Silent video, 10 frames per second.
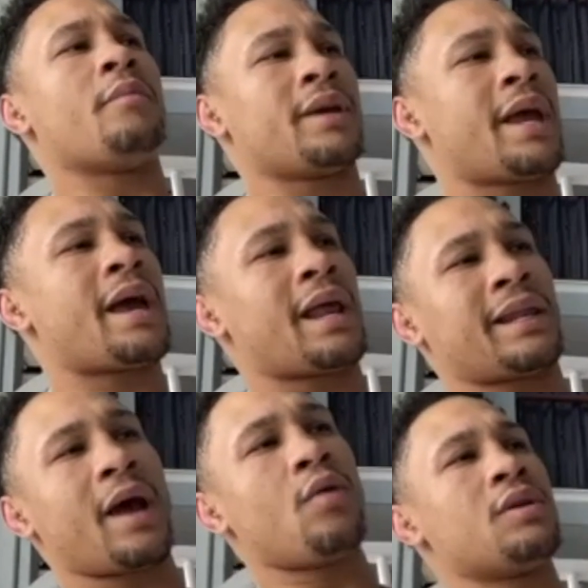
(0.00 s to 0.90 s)
But, yeah,
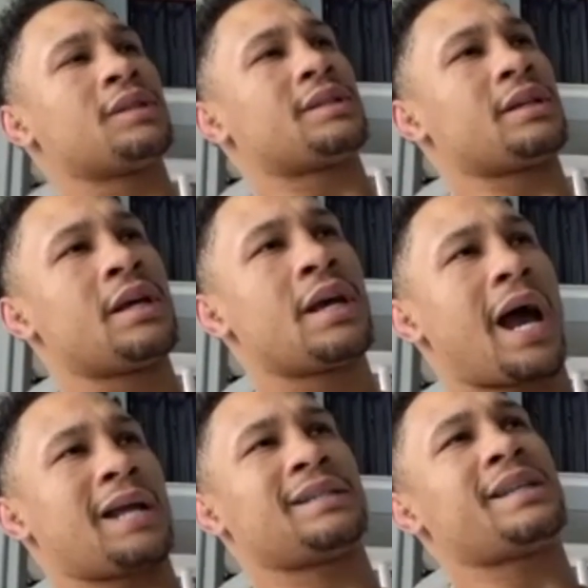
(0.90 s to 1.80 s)
that was,
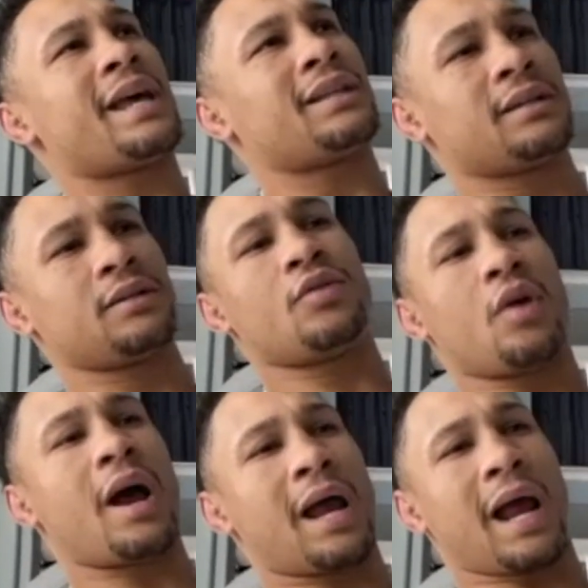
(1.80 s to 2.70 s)
I just had to, you know,
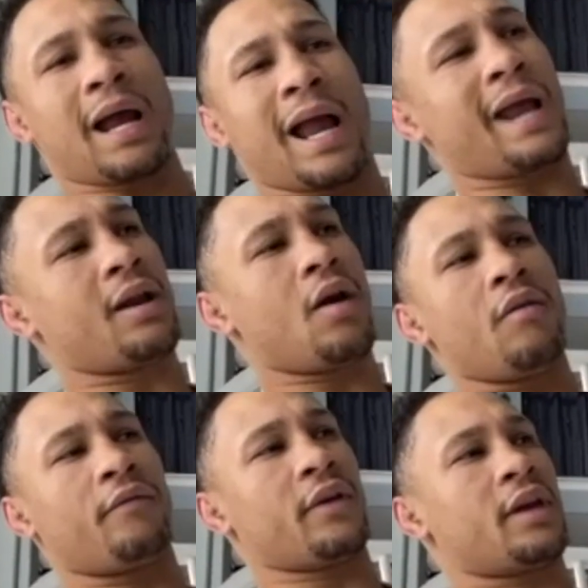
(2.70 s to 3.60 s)
I, I got it
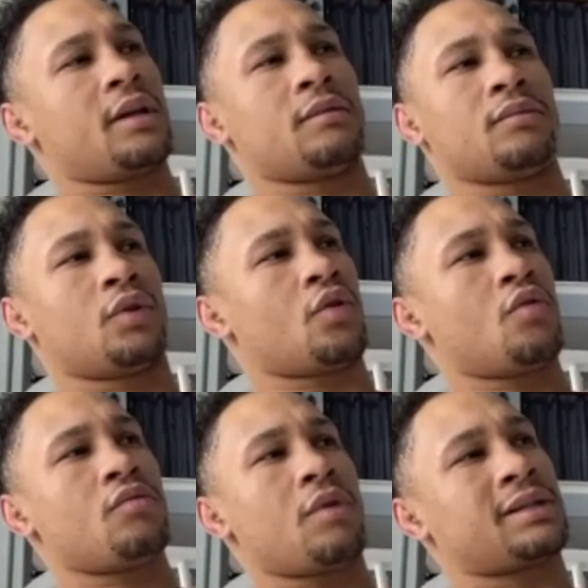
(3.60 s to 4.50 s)
off, and, you
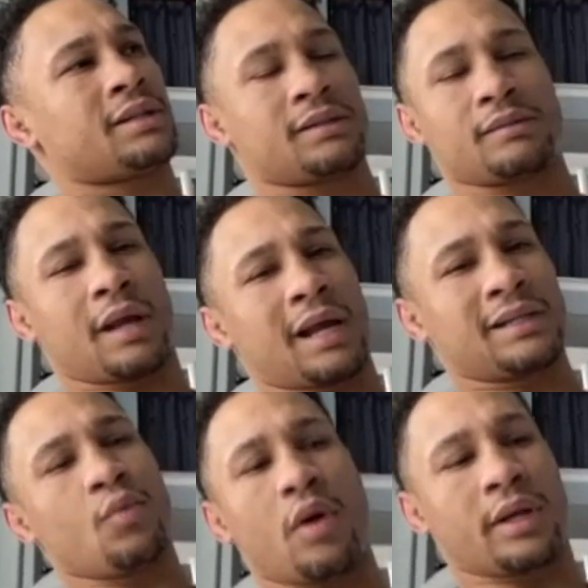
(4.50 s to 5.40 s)
know, I just I
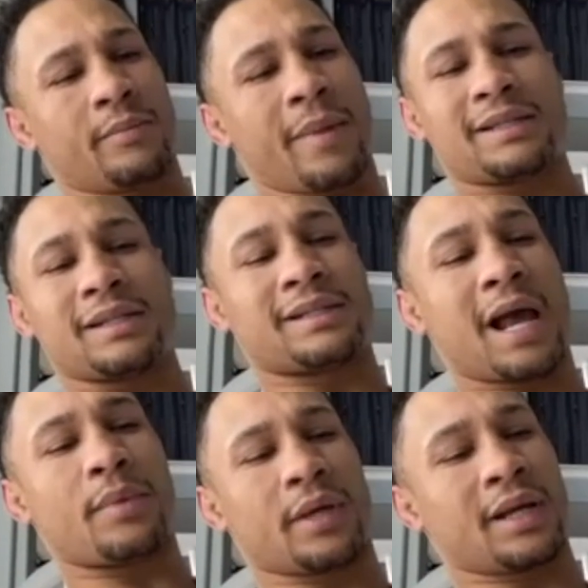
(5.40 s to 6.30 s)
just want to get back to the
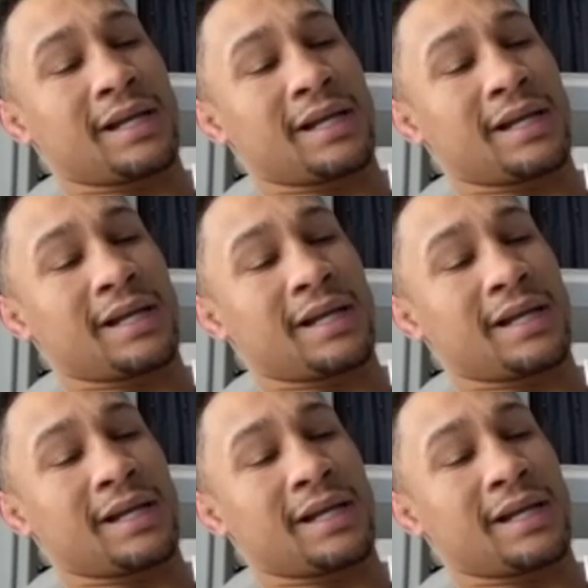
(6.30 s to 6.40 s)
top again.